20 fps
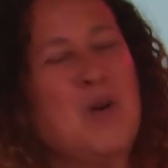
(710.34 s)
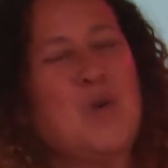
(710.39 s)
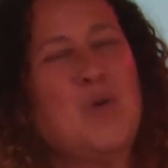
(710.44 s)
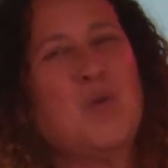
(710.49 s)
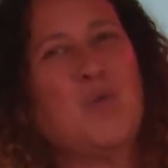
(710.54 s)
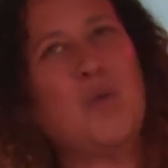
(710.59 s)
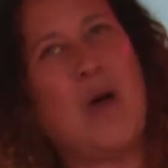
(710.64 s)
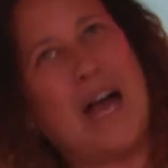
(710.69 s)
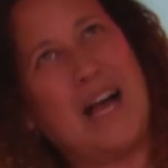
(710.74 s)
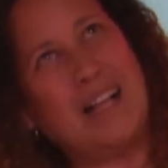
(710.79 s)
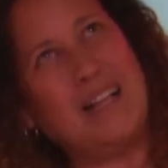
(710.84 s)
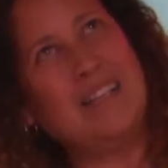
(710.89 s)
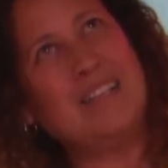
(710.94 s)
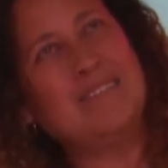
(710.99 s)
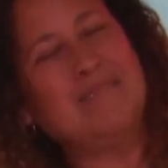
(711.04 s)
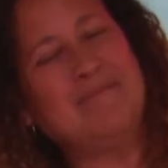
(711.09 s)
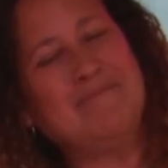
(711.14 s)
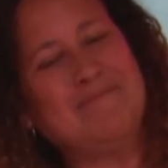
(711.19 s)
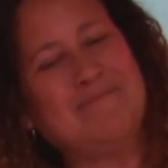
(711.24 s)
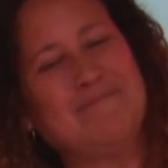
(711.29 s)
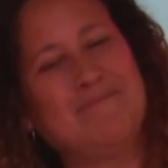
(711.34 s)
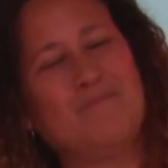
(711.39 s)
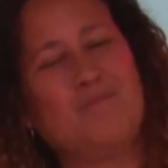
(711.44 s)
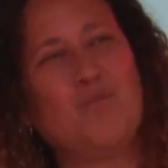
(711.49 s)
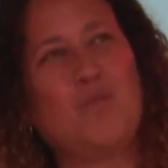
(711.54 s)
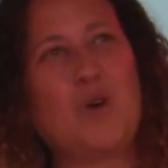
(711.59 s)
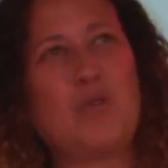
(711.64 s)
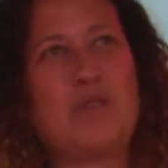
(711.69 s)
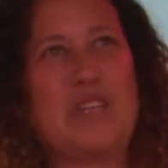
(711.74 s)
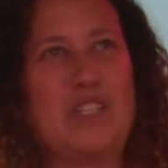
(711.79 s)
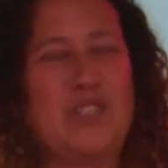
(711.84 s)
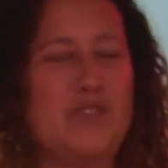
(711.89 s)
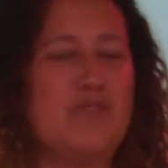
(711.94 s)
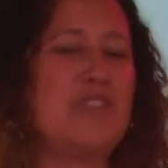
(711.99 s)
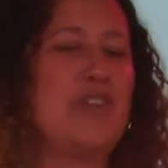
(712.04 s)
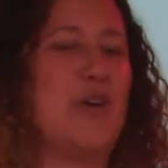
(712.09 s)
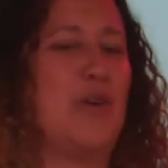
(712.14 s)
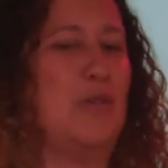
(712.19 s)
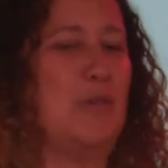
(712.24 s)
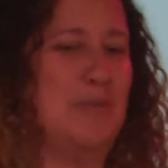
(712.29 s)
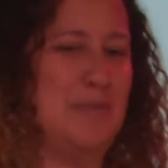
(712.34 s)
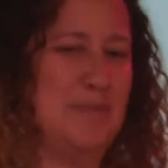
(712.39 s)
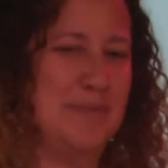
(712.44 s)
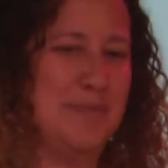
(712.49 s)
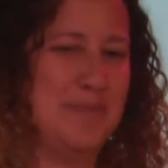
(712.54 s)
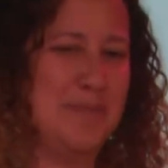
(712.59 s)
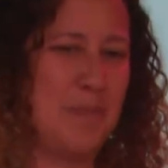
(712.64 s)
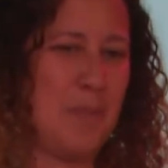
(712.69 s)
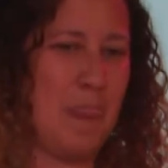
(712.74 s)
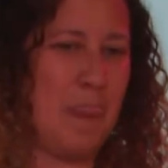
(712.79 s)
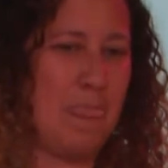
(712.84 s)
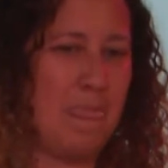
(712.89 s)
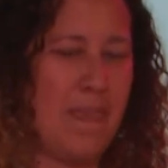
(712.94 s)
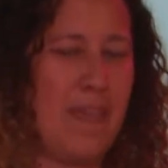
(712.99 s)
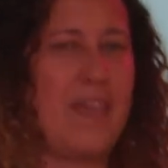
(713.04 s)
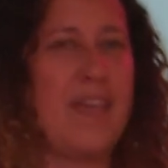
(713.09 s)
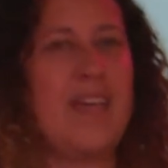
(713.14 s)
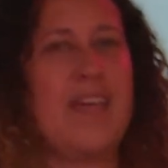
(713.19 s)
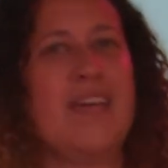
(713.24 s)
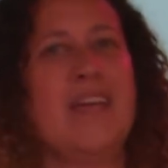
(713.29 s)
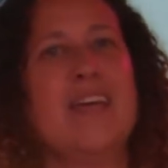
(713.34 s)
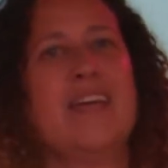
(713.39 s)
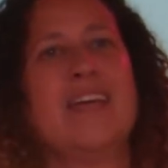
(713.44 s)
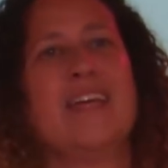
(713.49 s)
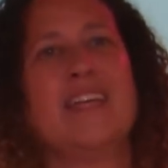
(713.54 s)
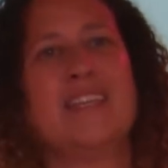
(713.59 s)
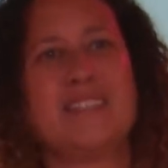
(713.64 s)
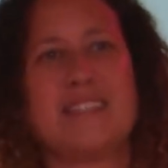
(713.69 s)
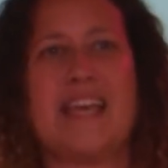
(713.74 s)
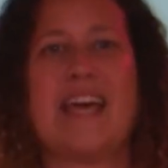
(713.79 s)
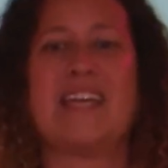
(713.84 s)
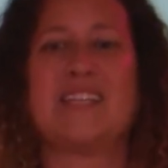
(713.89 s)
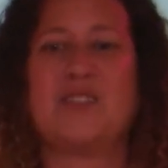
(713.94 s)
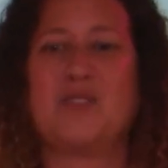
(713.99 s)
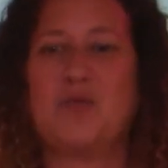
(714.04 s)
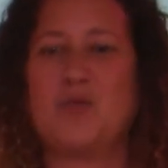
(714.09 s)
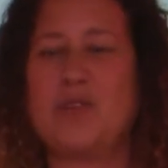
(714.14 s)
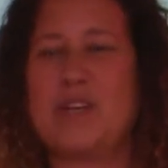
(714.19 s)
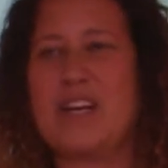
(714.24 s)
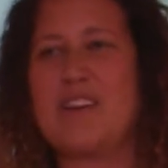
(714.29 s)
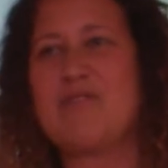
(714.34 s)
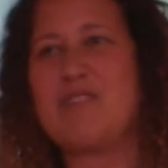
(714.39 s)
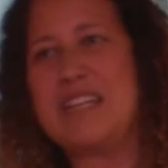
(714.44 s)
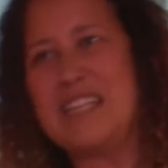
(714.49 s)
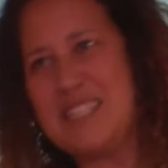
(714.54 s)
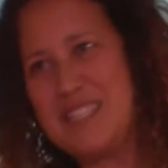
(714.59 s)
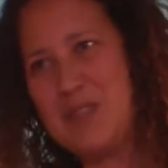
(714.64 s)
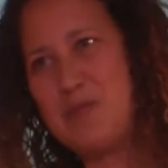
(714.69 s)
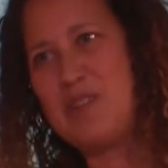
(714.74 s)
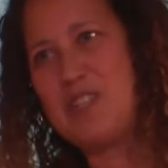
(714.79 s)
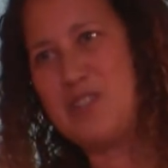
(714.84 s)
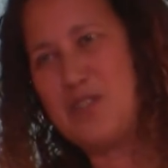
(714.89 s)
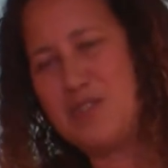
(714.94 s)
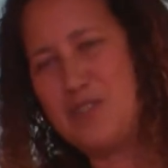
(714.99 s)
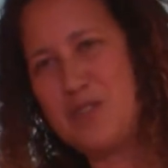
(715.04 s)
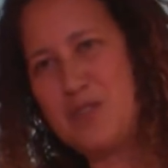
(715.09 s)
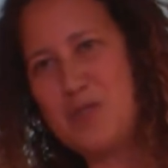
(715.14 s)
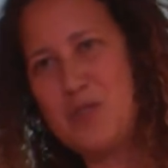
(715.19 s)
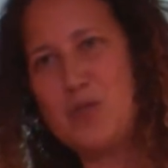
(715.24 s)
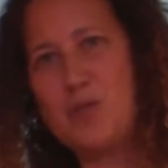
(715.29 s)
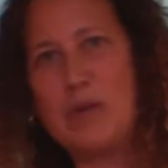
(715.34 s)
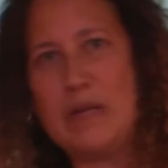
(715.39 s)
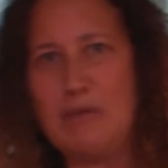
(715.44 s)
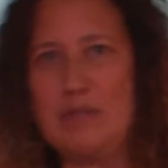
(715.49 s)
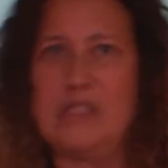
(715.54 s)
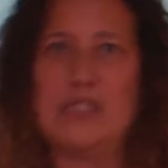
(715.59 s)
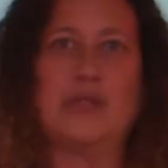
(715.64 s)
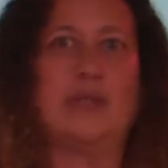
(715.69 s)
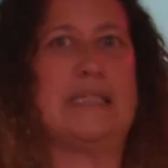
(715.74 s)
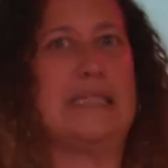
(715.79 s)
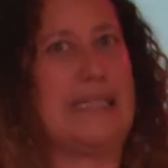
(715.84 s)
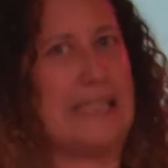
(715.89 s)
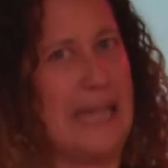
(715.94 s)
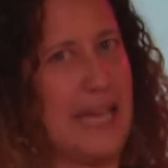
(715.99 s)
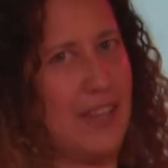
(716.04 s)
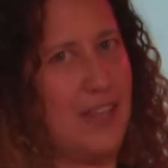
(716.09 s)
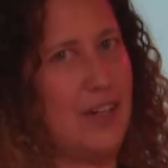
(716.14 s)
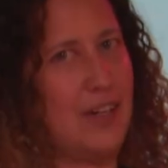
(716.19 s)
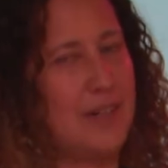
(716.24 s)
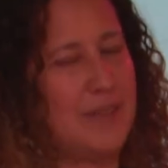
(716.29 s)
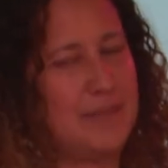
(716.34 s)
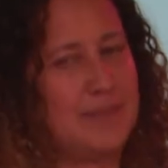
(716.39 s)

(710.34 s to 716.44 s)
Well, what we do know is that whatever it is that we do, we will do it together.